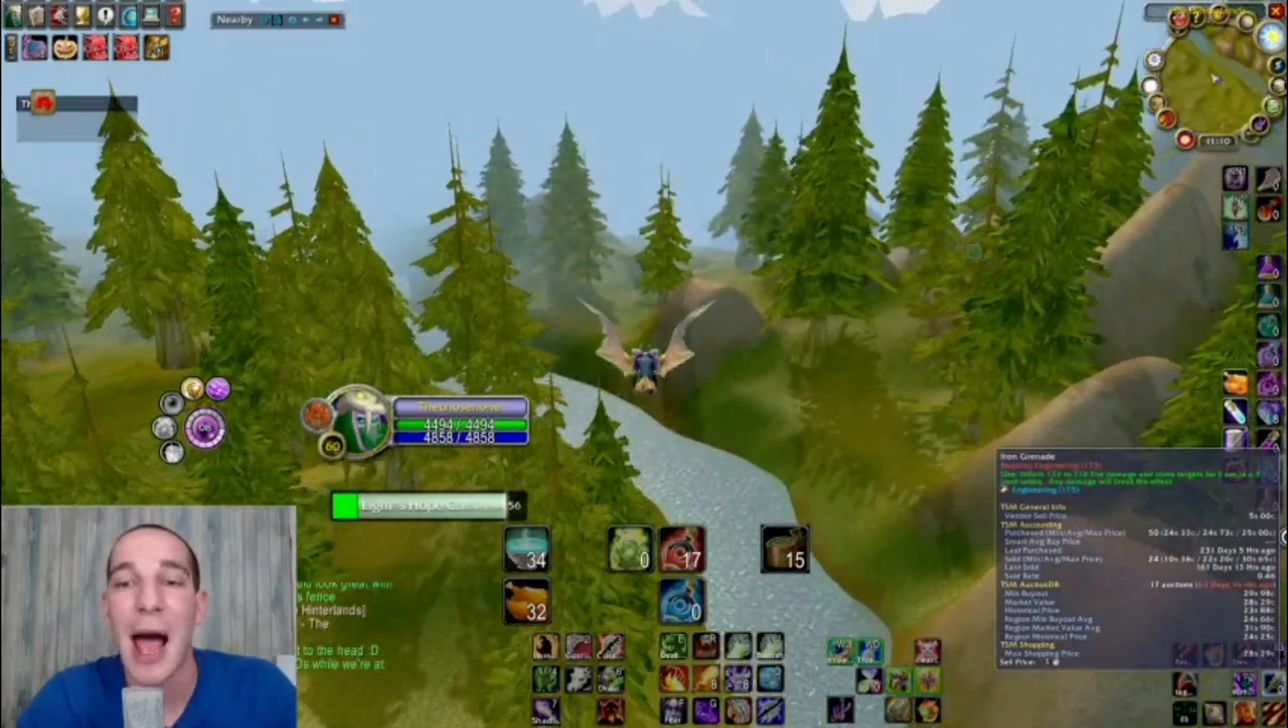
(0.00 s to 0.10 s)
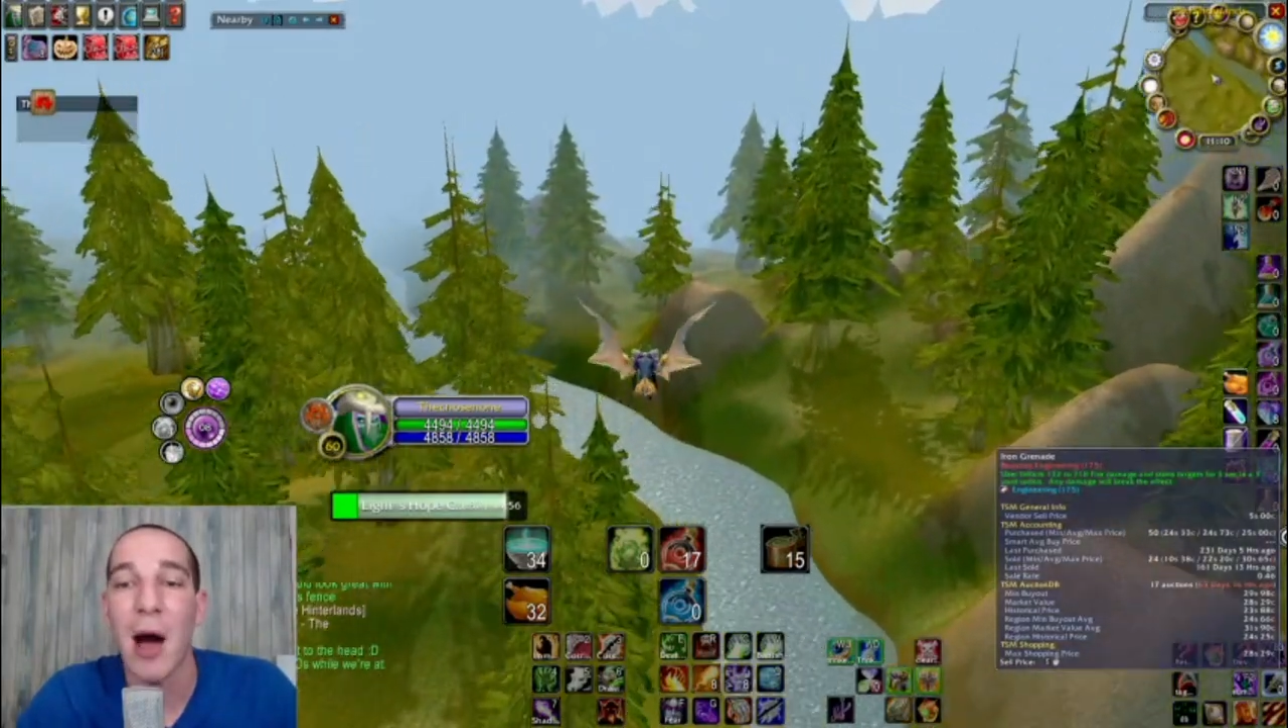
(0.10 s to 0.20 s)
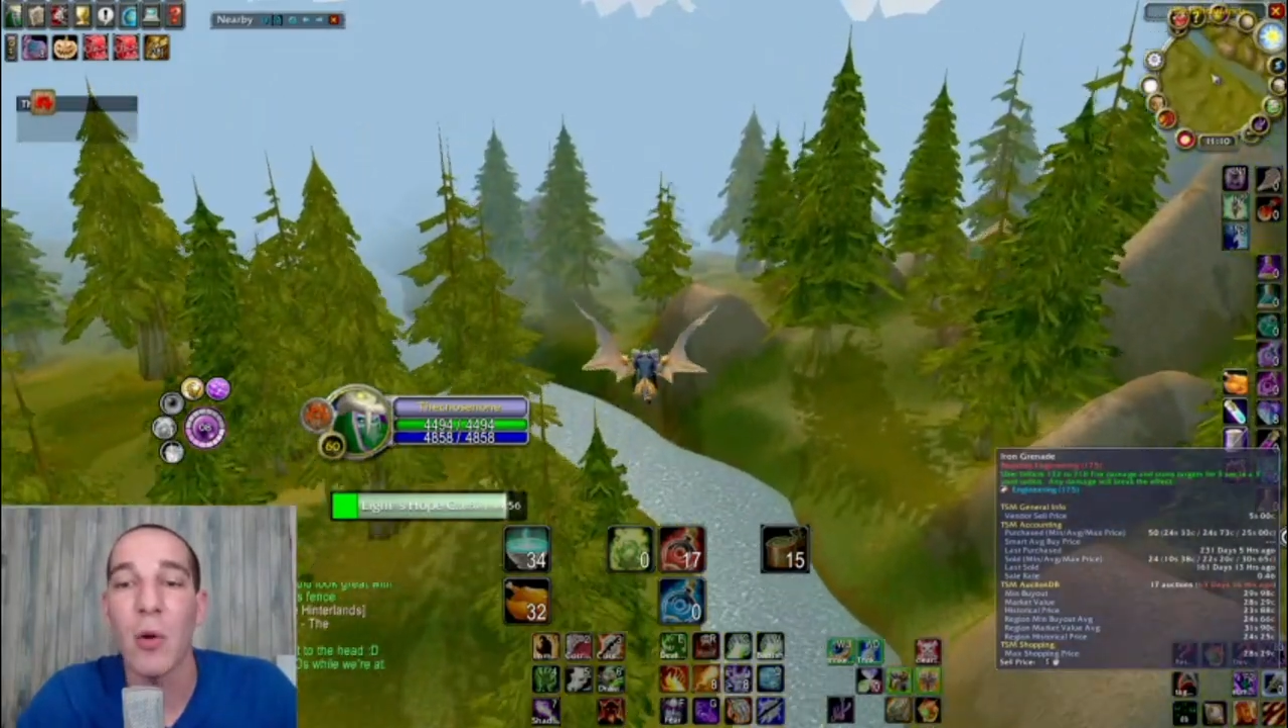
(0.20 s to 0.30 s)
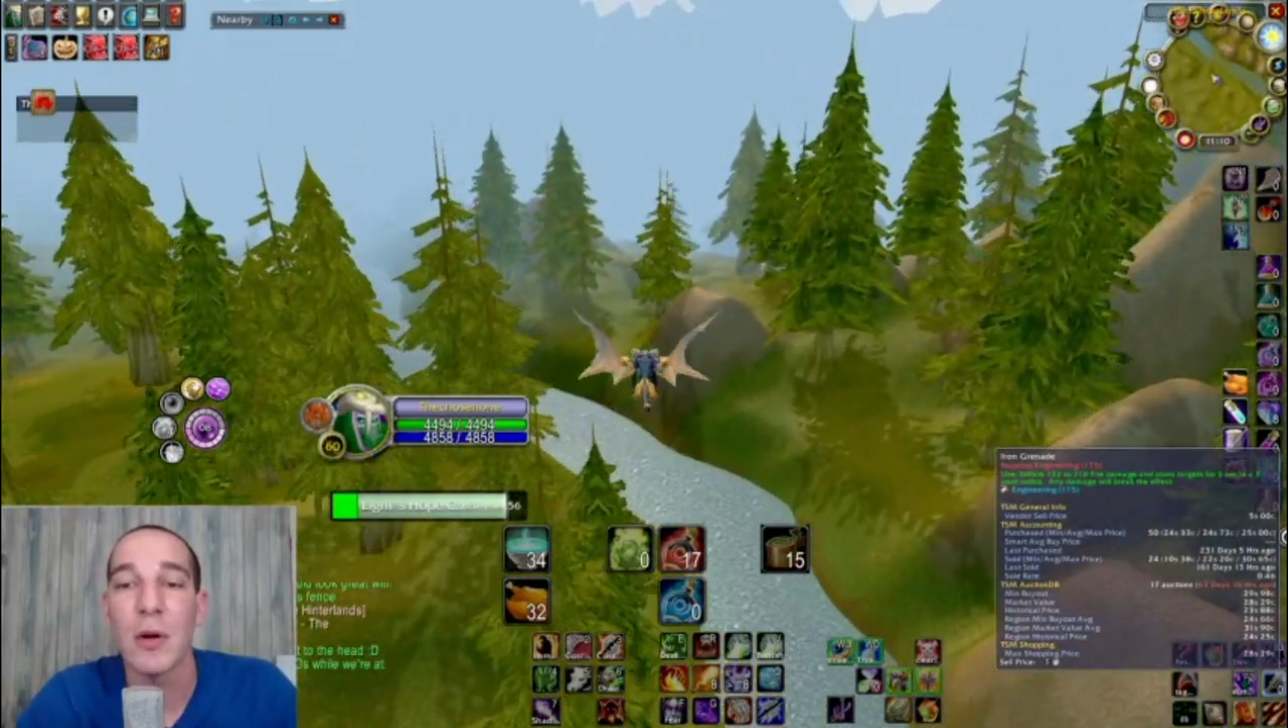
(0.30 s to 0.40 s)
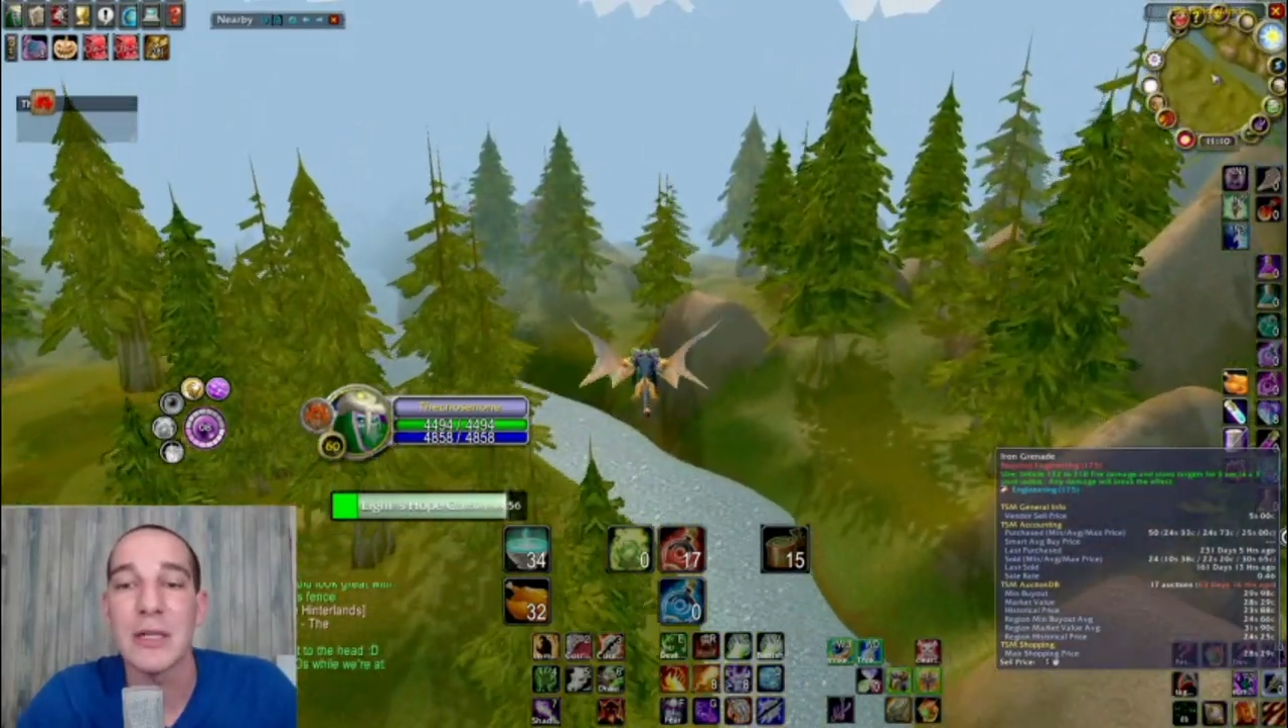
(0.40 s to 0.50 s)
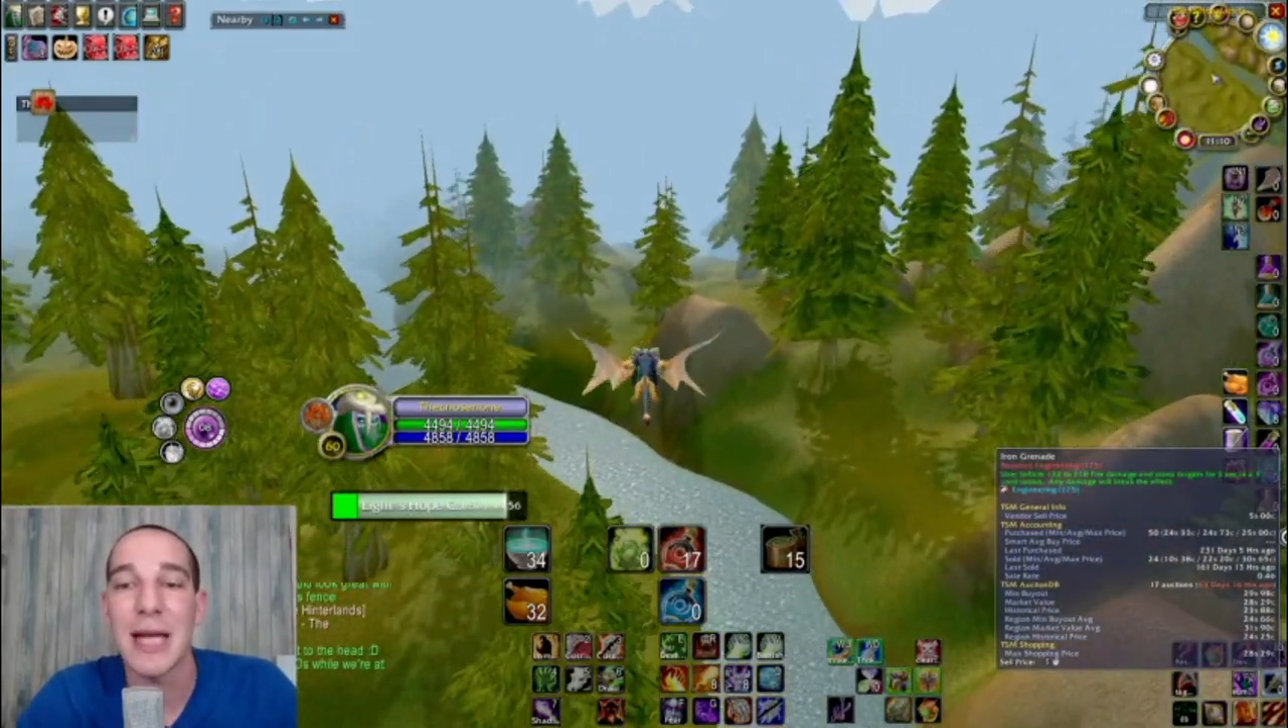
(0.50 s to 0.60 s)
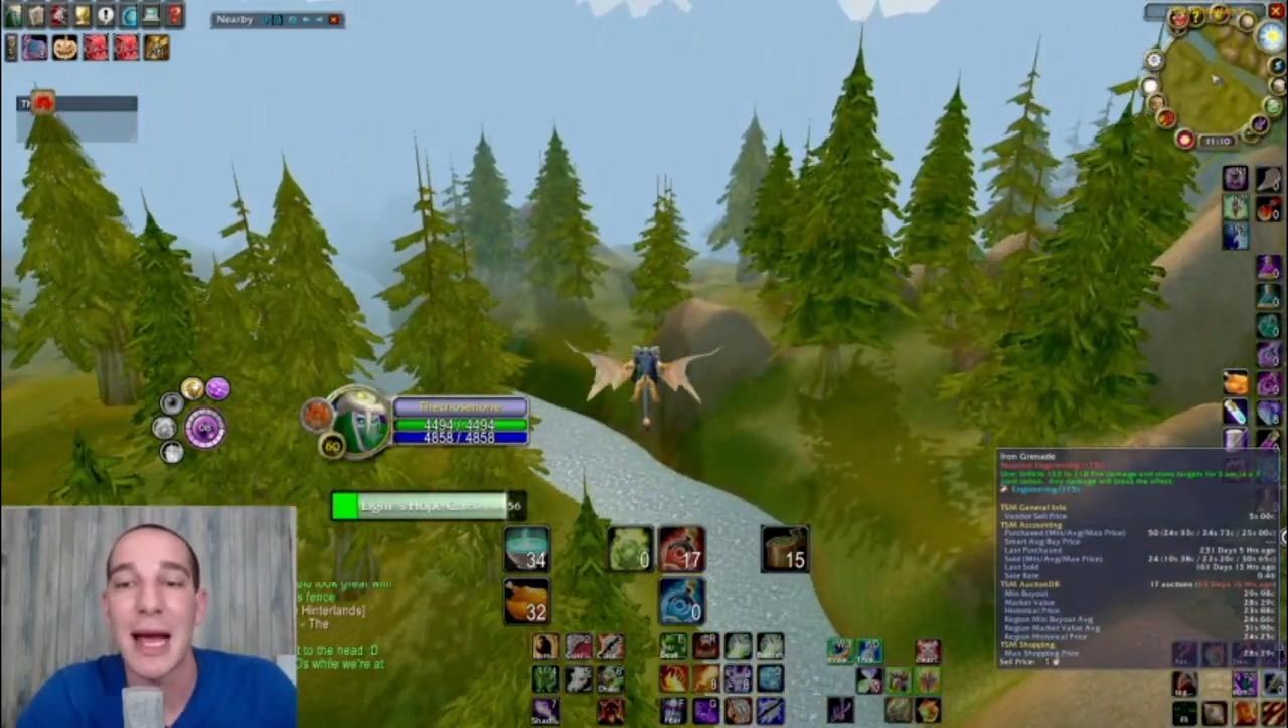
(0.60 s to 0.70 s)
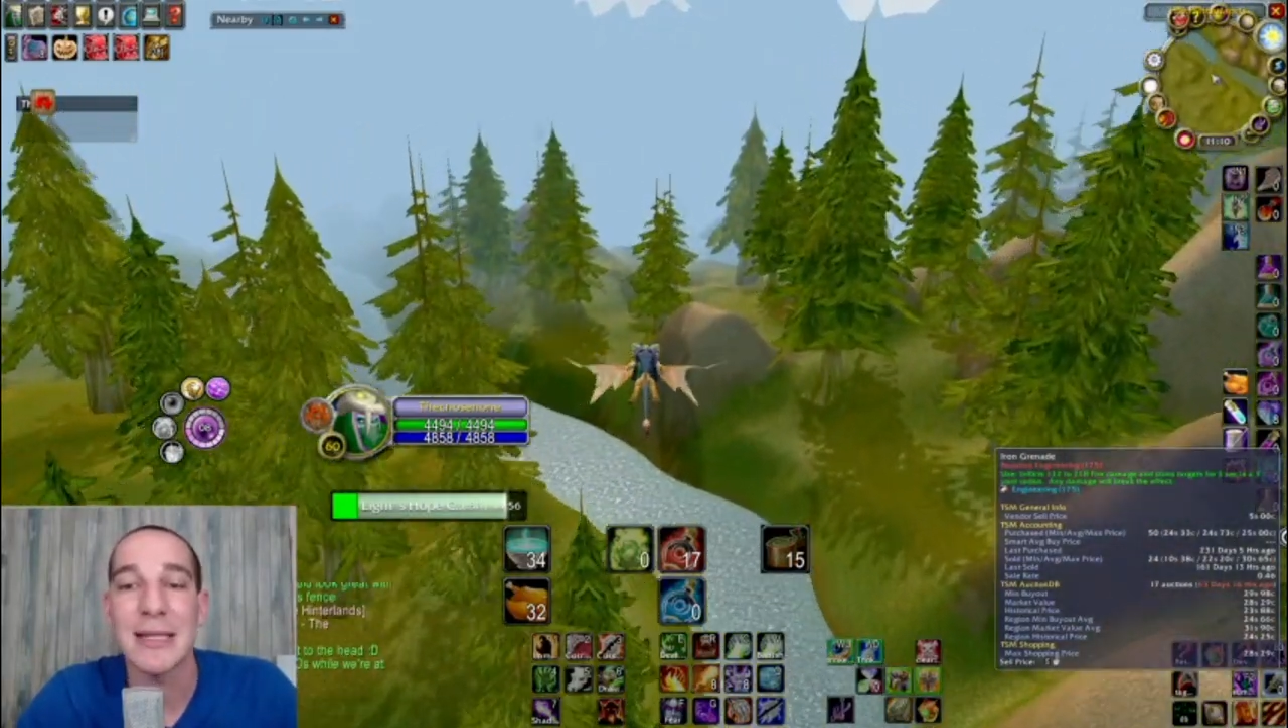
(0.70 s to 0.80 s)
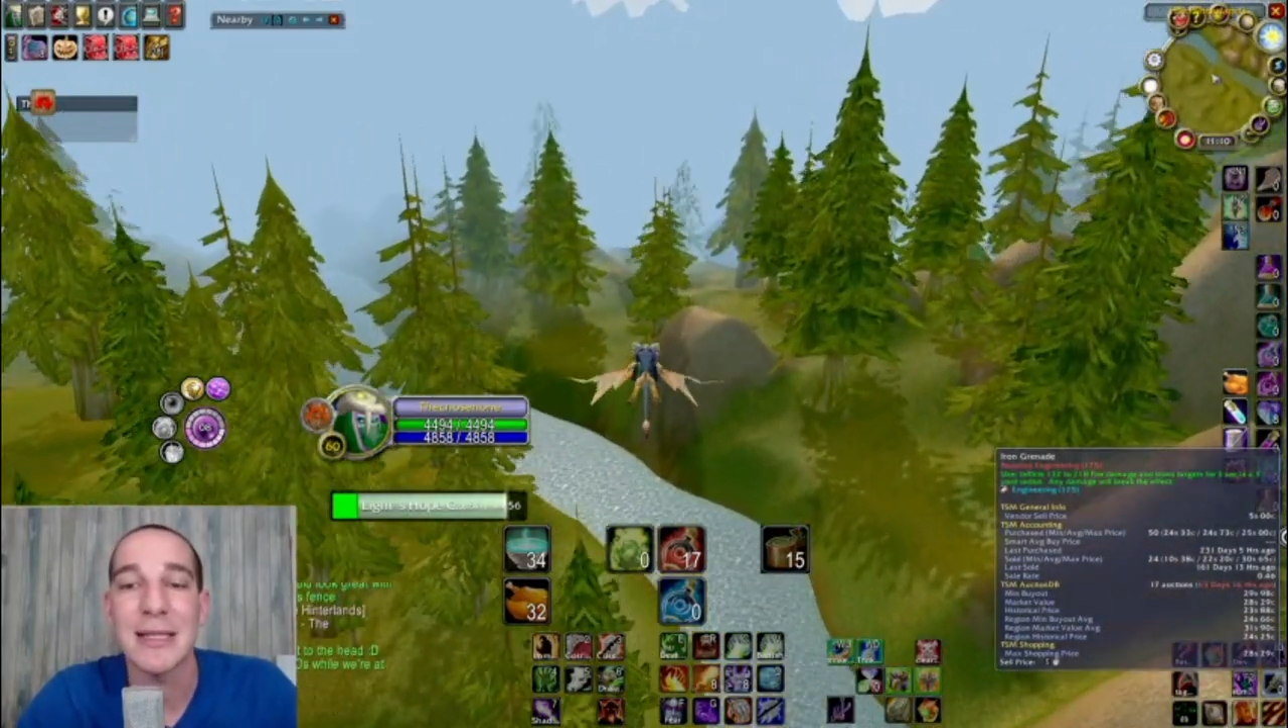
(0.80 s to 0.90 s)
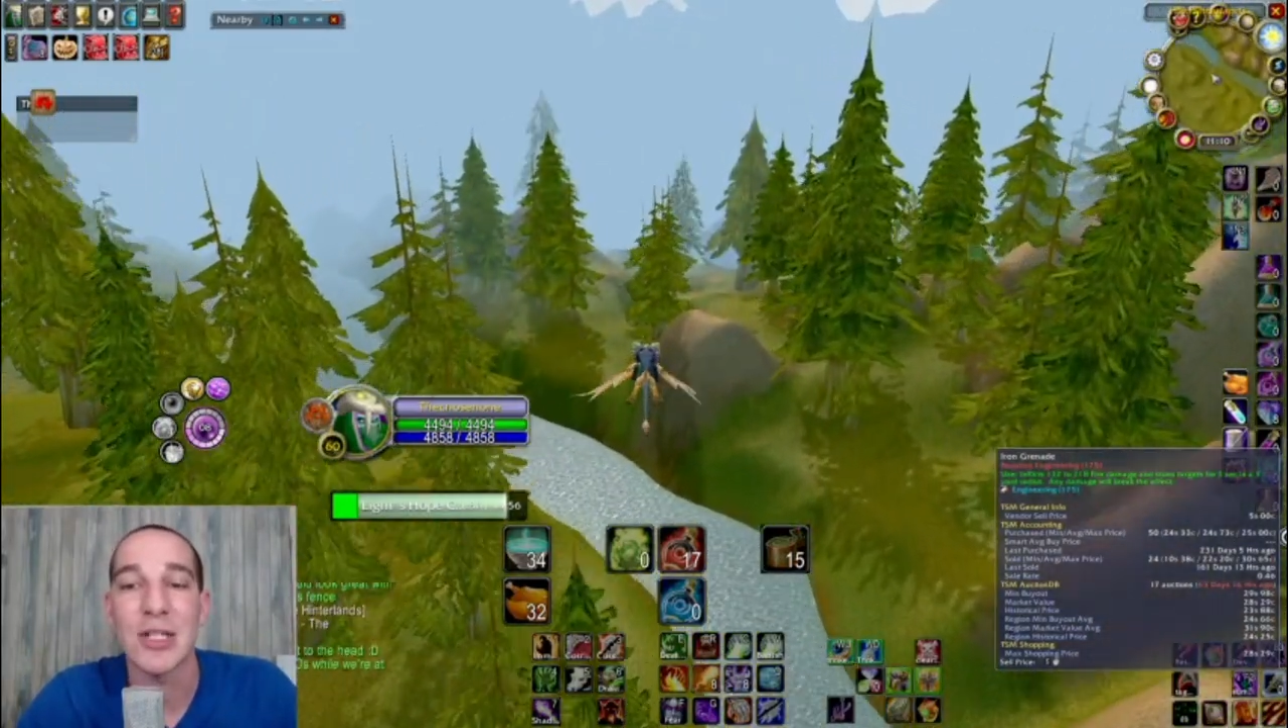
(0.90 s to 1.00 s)
hour
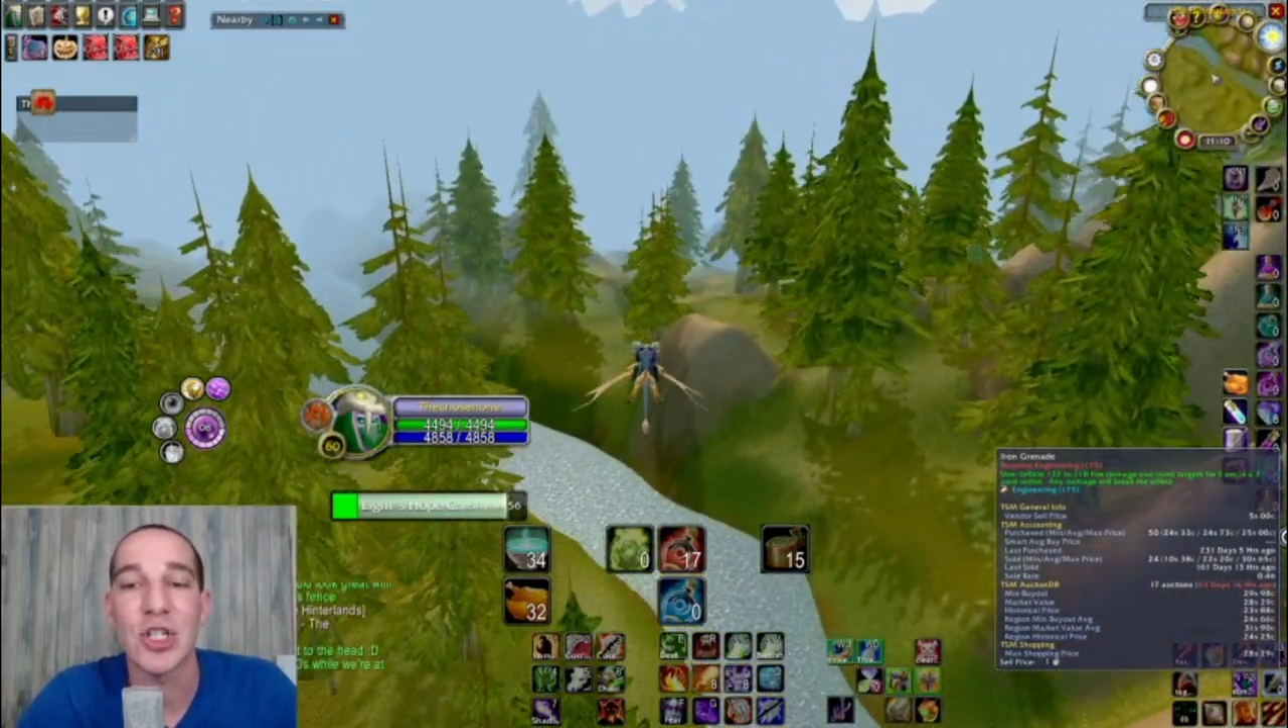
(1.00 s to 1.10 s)
test at